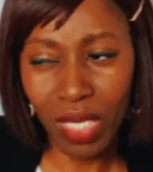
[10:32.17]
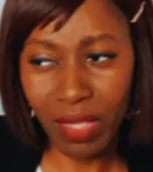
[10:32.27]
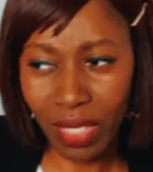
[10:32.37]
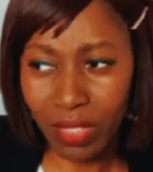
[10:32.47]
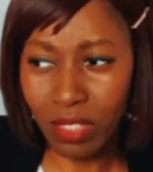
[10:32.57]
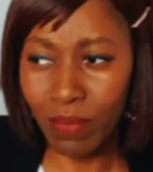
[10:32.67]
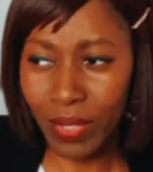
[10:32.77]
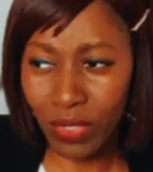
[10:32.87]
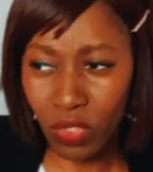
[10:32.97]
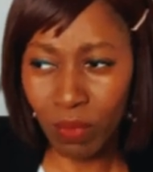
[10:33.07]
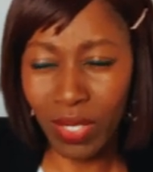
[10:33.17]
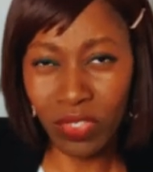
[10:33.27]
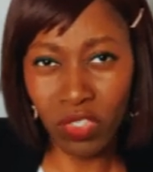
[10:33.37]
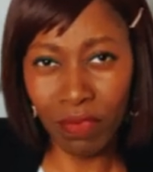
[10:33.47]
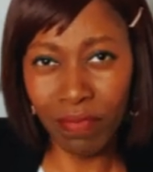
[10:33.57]
That determines so
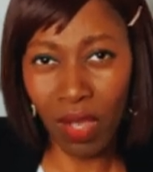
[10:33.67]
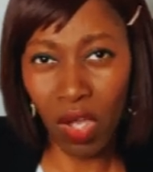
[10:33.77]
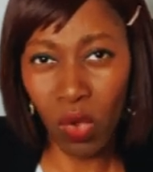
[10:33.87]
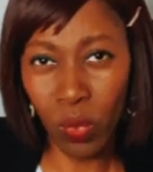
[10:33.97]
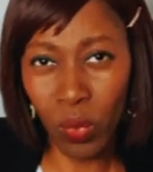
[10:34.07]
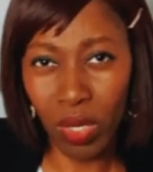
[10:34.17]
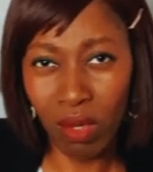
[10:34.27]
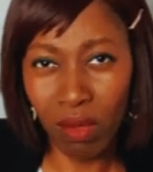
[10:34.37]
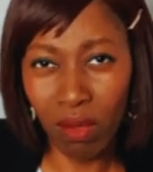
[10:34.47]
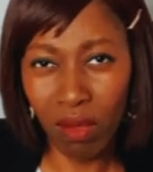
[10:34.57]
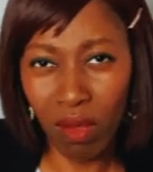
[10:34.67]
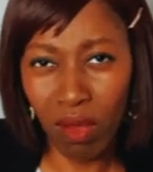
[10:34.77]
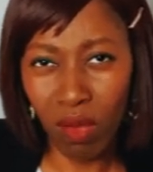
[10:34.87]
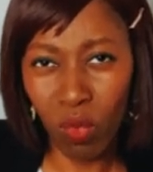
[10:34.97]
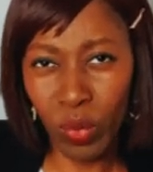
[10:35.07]
much of how
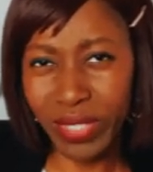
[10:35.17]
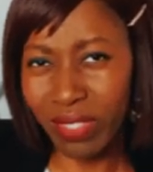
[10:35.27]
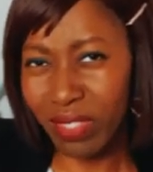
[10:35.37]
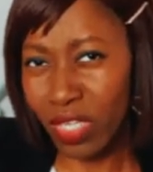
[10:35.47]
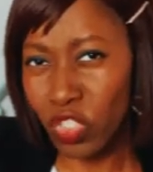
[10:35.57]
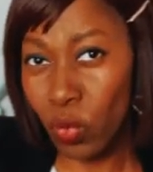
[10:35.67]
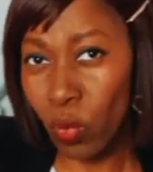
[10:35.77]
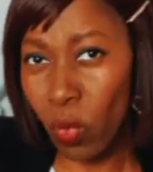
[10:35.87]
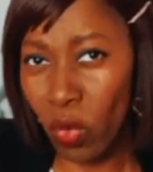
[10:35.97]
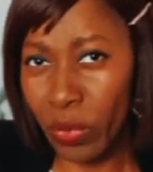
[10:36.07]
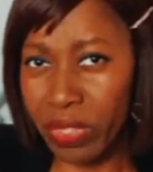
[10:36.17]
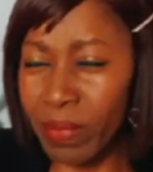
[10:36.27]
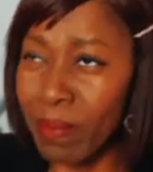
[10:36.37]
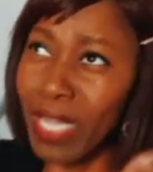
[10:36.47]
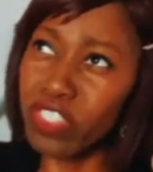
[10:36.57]
we decide to walk with him.
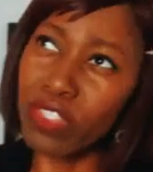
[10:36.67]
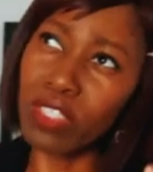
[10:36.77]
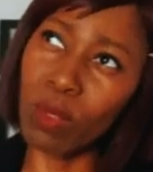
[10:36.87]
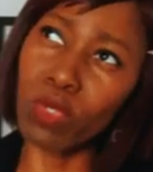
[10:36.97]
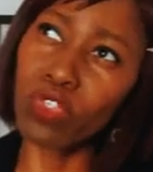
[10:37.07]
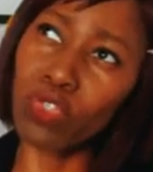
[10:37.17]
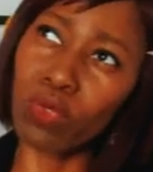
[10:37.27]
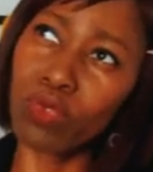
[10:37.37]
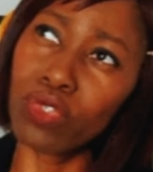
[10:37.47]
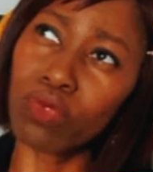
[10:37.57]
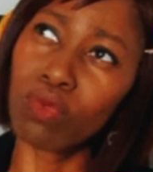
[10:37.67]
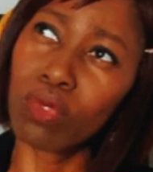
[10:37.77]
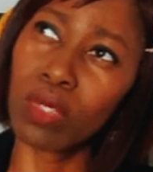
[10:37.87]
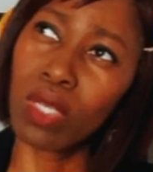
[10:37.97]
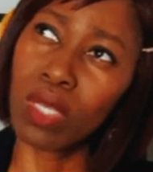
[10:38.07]
Imagine someone told you,
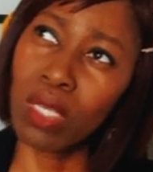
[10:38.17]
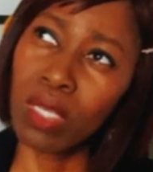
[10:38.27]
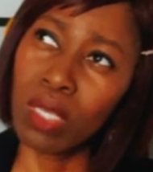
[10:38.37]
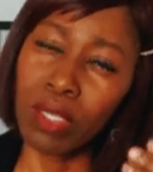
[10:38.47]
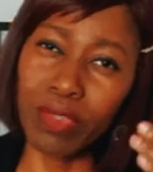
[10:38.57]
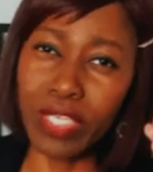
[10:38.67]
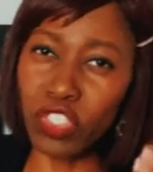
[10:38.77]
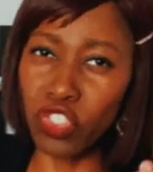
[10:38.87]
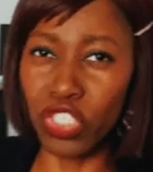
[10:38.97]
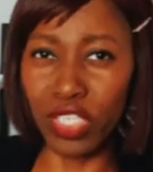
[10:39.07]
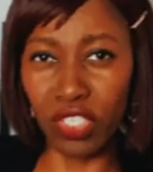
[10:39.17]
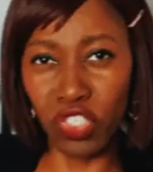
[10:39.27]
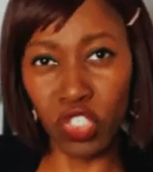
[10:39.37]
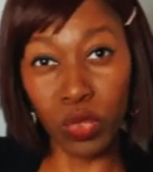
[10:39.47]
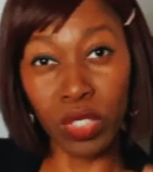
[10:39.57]
this Jesus
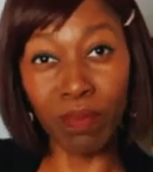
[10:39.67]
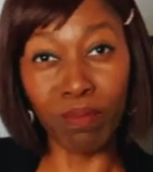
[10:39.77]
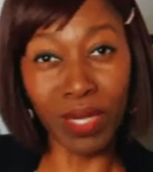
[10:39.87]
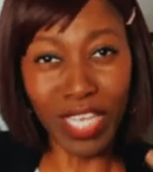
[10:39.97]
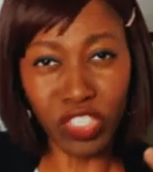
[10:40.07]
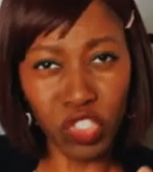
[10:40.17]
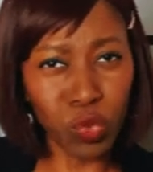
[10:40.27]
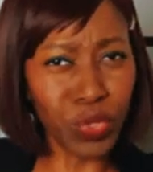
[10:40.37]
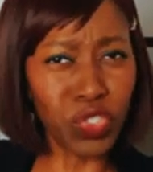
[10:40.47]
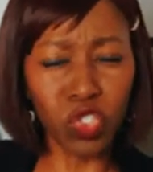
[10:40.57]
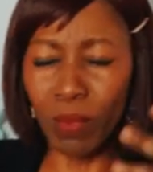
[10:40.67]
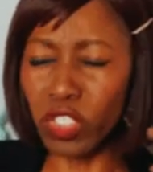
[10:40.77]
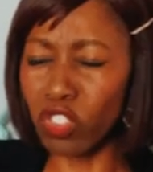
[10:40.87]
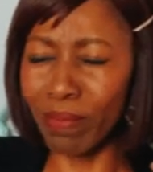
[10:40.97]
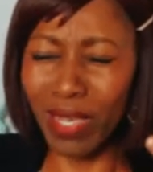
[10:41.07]
is going to bless you with so
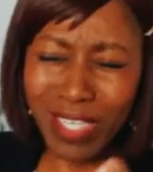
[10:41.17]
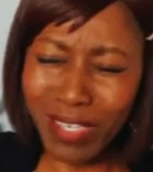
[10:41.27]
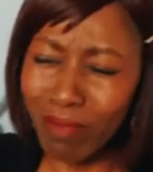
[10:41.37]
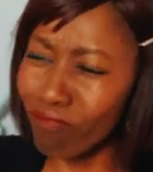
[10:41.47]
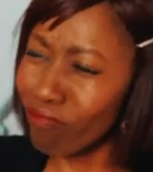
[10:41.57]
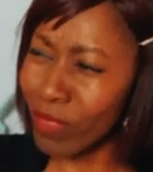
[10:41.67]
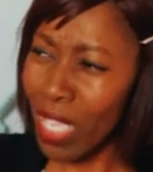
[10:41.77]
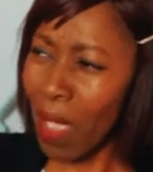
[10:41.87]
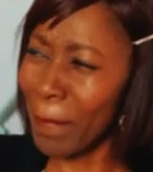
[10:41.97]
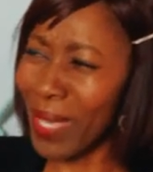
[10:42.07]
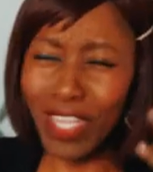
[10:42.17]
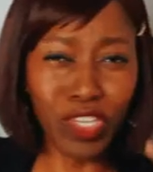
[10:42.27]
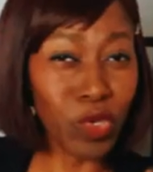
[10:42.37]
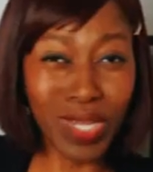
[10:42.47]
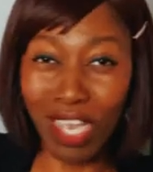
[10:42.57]
much money. Man,
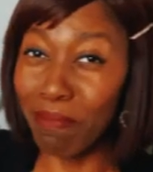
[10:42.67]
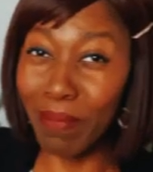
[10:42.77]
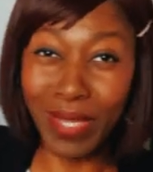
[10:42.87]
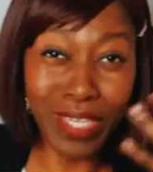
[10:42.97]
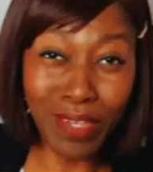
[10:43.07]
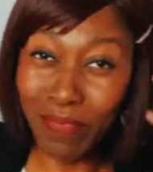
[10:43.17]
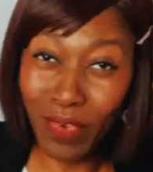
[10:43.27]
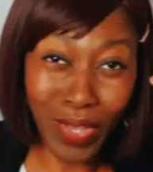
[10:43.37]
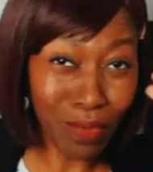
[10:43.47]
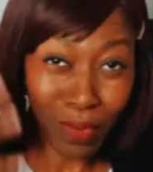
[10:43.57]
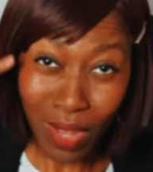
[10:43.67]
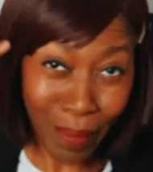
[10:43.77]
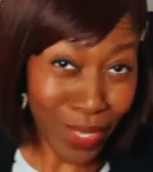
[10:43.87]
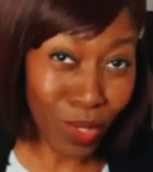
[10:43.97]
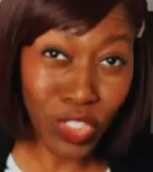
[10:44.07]
you're going to have money flying,
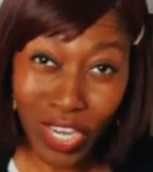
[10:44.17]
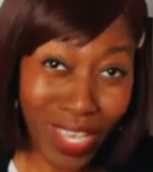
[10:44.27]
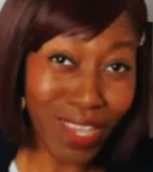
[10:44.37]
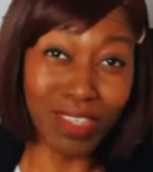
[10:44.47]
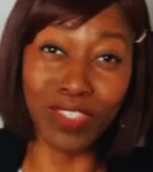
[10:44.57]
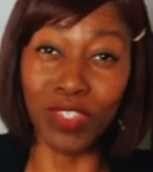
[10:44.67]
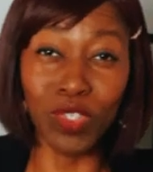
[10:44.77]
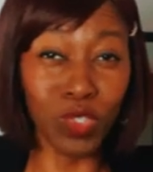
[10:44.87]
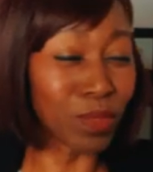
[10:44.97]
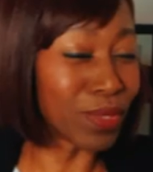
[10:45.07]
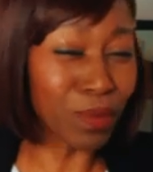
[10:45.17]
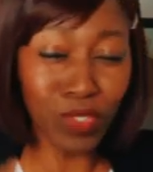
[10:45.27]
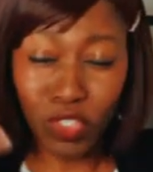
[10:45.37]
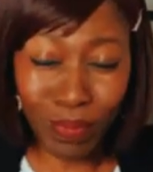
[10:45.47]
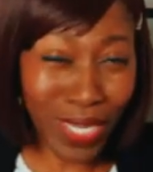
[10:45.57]
coming out your ears, and you're going to be able
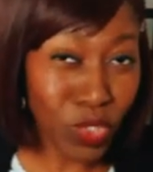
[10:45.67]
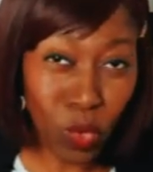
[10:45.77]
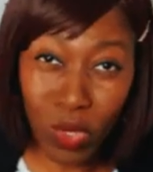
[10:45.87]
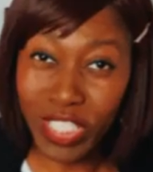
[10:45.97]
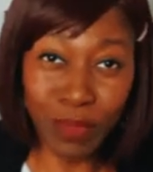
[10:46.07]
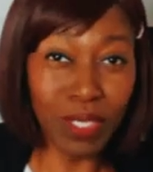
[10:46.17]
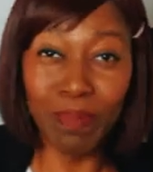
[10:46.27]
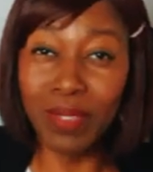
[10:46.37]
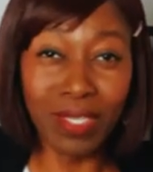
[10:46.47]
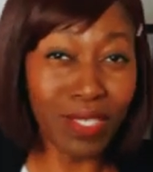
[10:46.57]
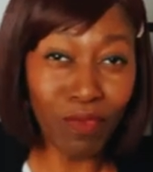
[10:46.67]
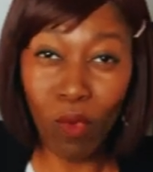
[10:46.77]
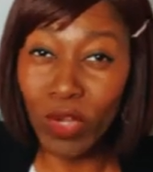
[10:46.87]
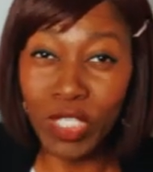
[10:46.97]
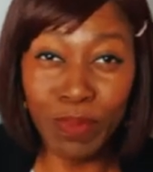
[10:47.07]
to bless all these people and give
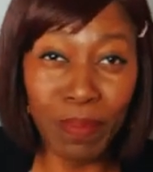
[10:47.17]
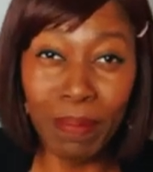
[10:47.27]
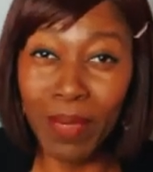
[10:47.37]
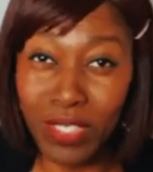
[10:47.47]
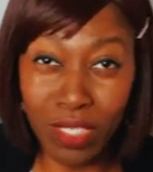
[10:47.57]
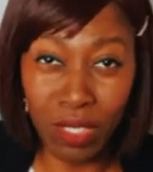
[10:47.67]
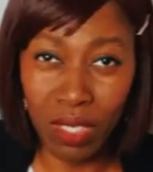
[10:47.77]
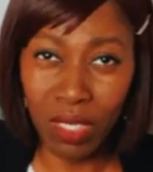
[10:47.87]
all these people money.